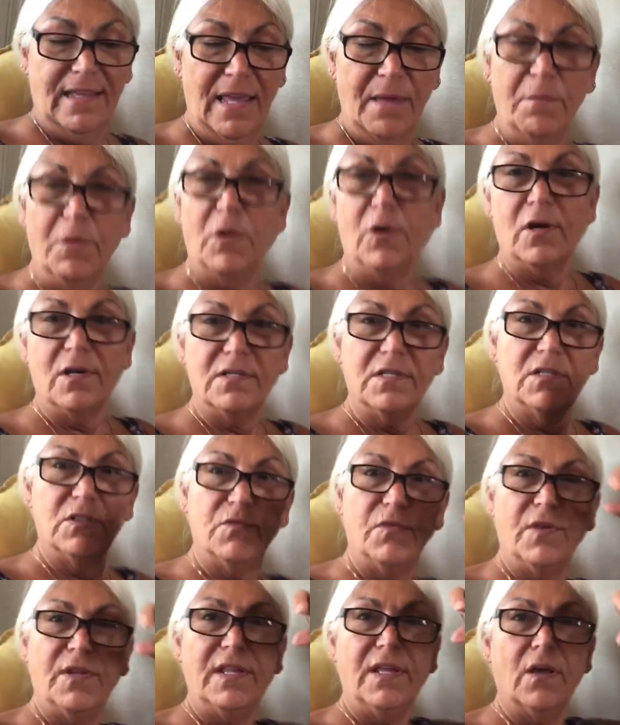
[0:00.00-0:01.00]
came across this
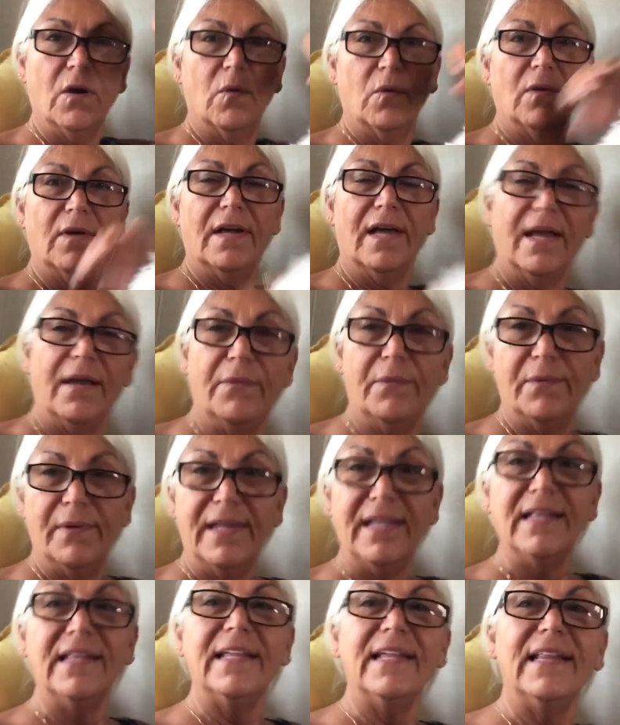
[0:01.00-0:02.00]
video I
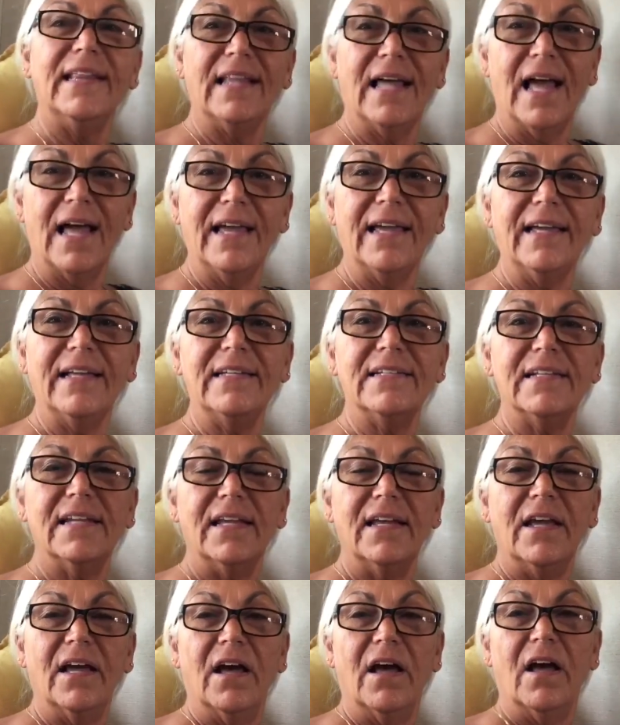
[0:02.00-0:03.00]
really liked
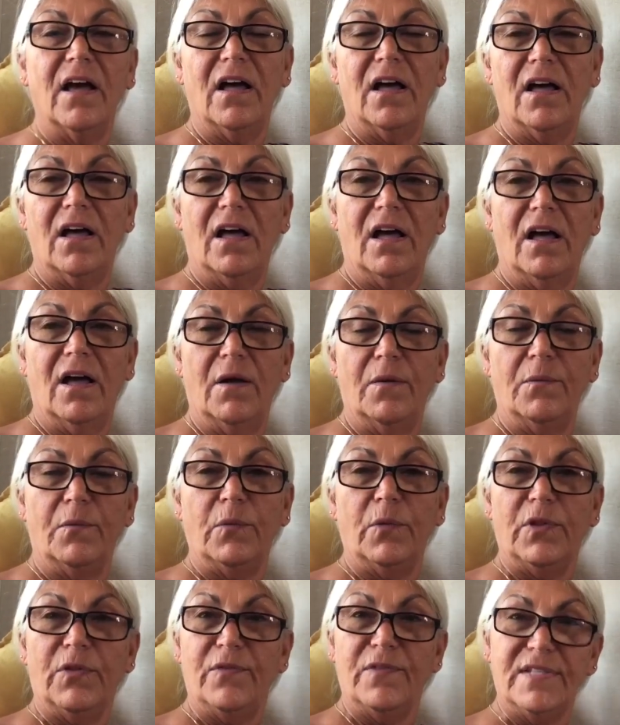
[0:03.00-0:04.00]

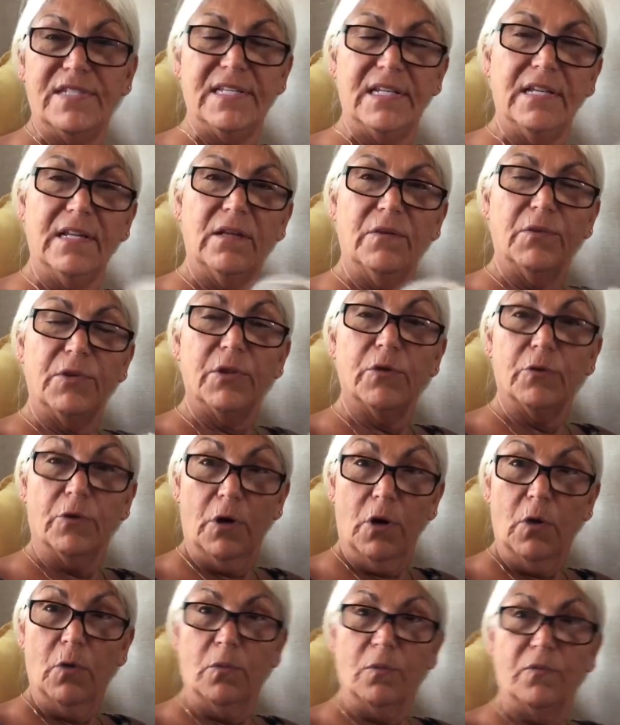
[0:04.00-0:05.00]
with
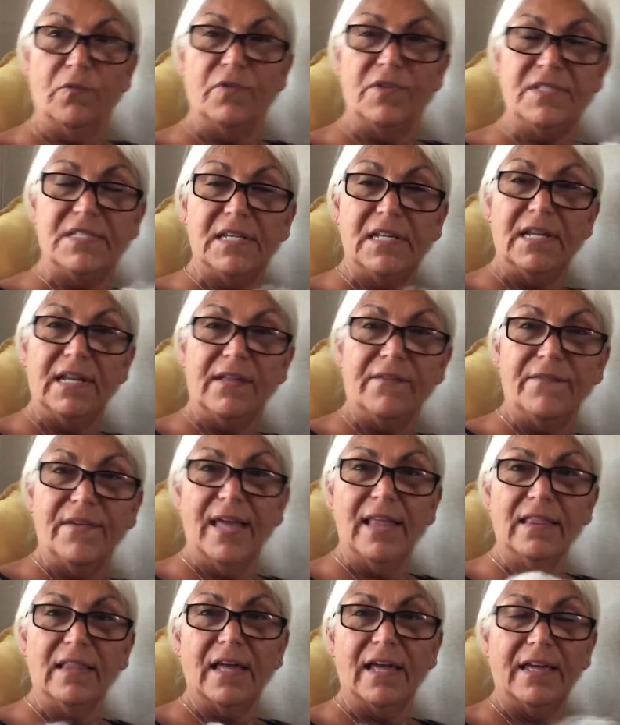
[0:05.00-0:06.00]
Chrome, Vicinity
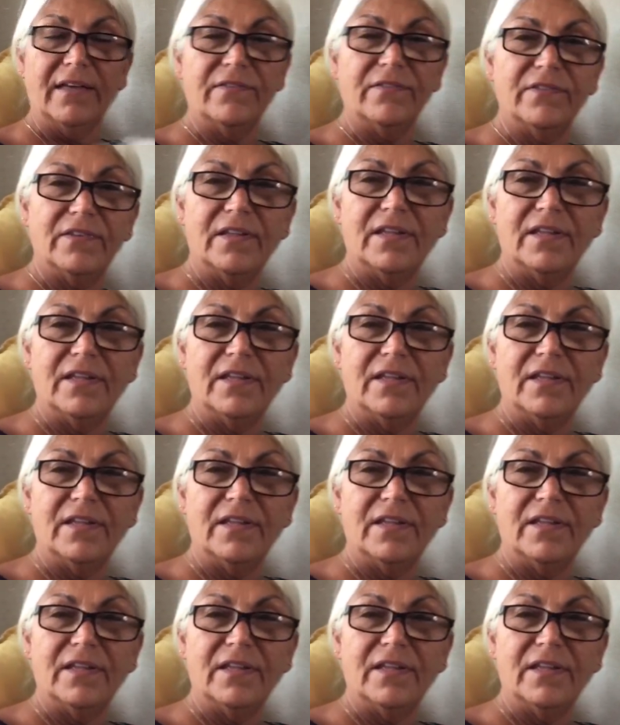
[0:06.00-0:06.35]
Van Life.